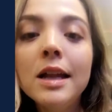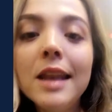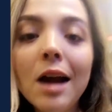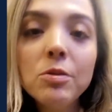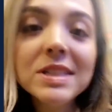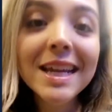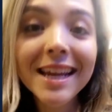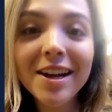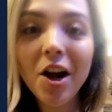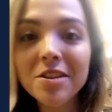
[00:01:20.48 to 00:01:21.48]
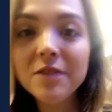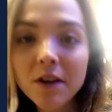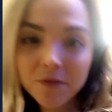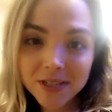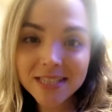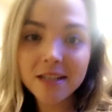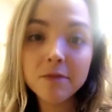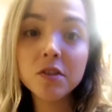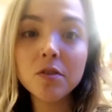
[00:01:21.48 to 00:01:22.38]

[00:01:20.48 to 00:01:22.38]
Now we're taking all of our free stuff to